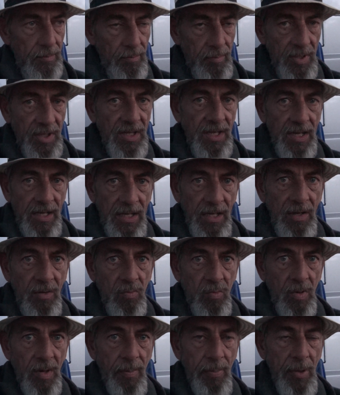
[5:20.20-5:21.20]
But they did
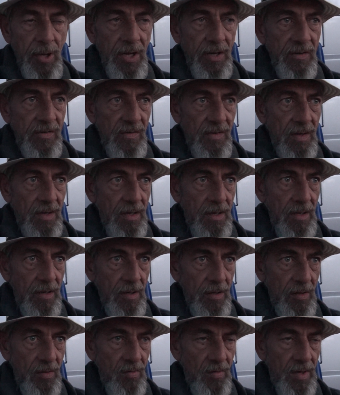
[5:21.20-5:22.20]
replace the
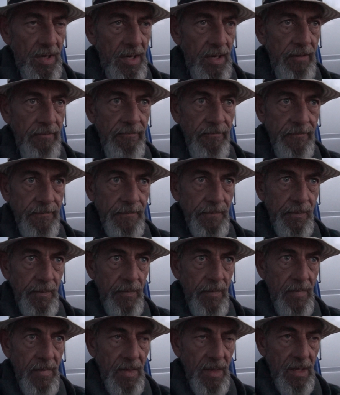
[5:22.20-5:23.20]
hard drive.
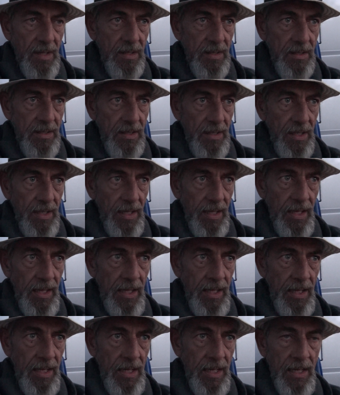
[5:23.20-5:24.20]

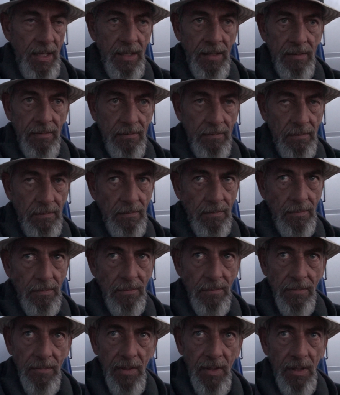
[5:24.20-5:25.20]
And
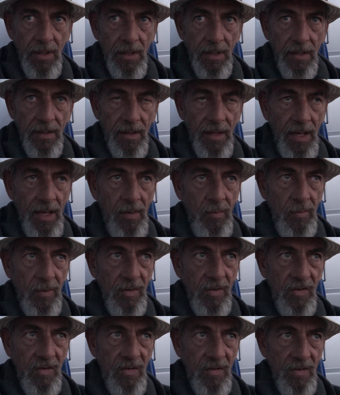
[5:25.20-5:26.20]
that
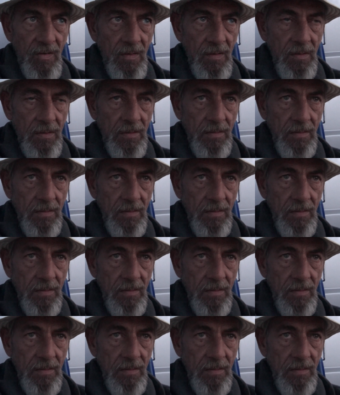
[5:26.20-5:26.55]
was,